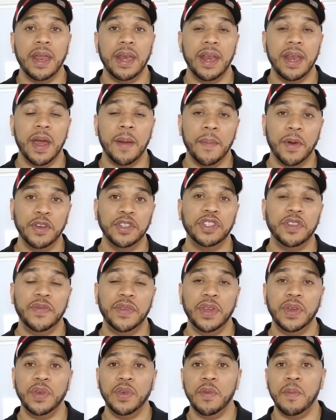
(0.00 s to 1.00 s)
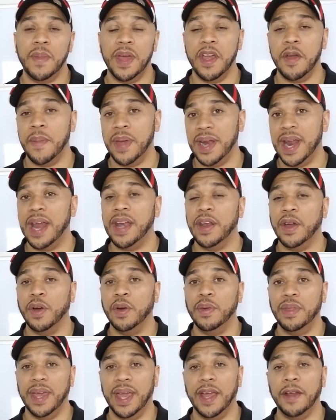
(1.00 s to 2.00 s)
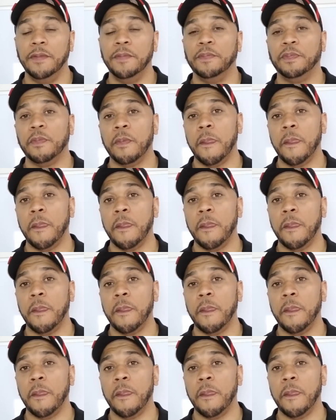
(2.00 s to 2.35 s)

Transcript: Now, most of you may or may not know that